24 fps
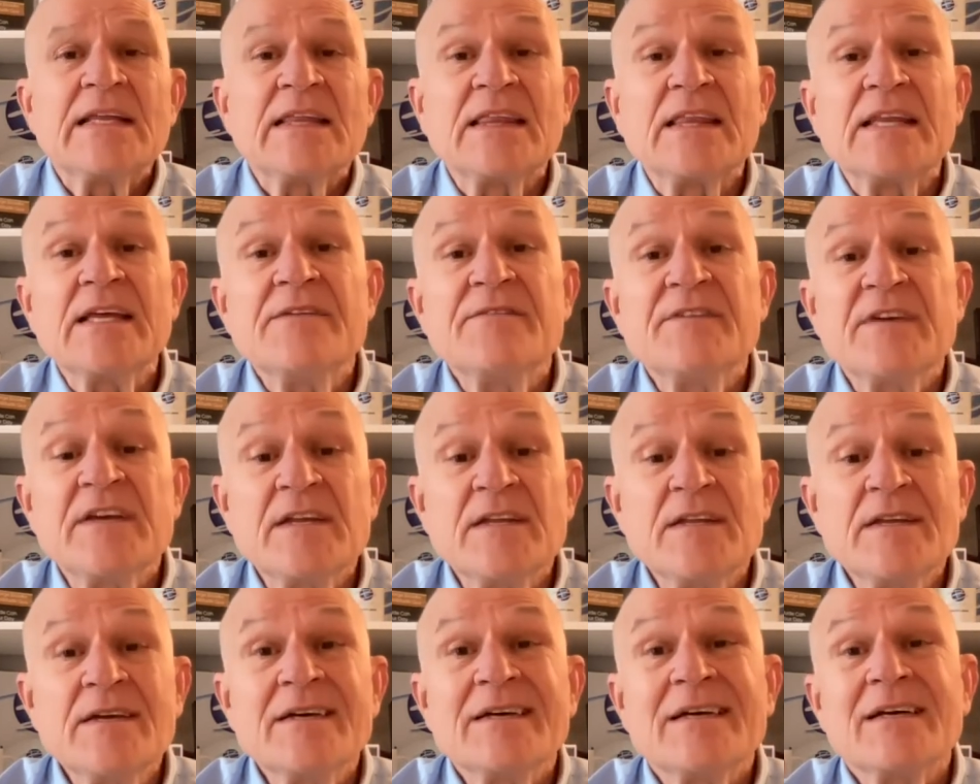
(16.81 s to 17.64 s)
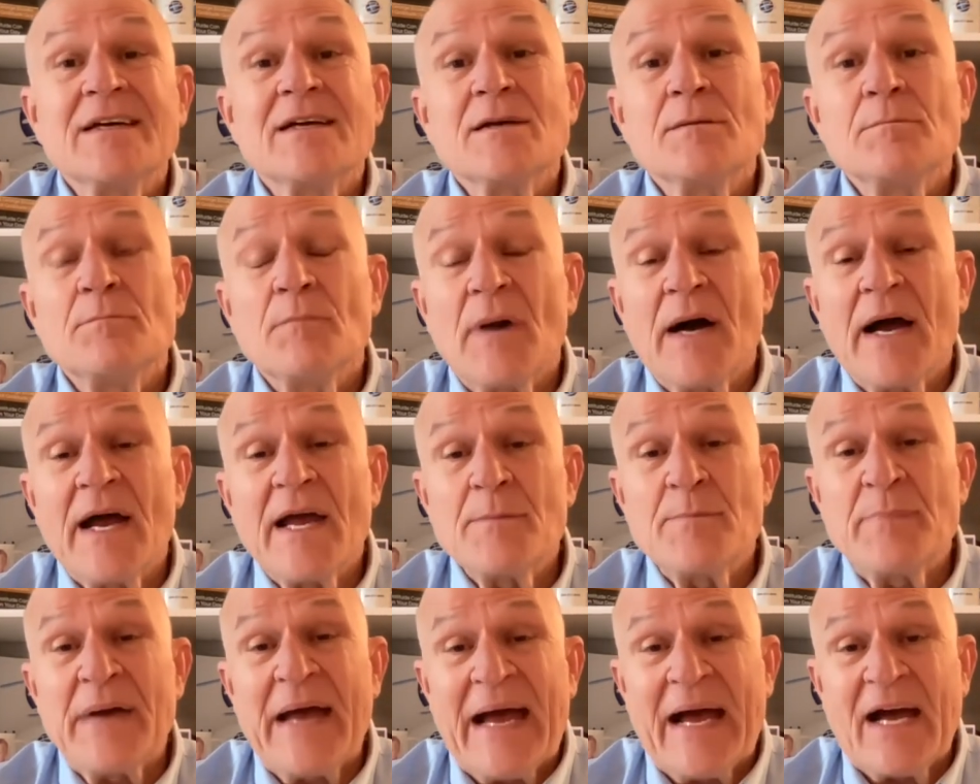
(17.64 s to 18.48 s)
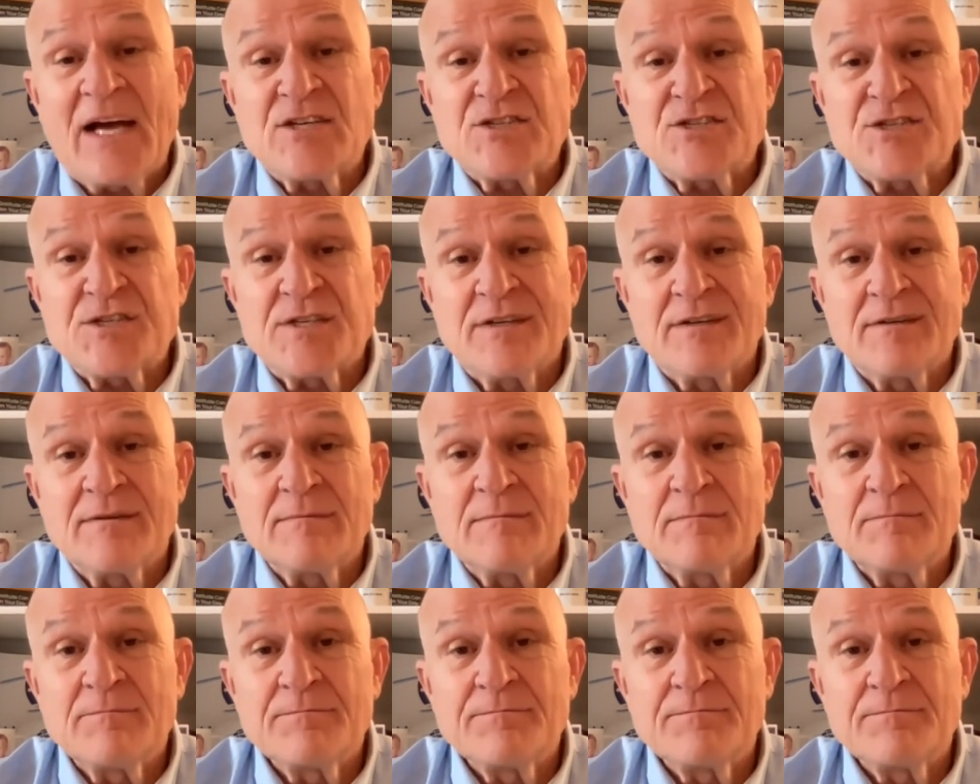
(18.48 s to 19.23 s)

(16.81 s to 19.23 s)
Living my passion.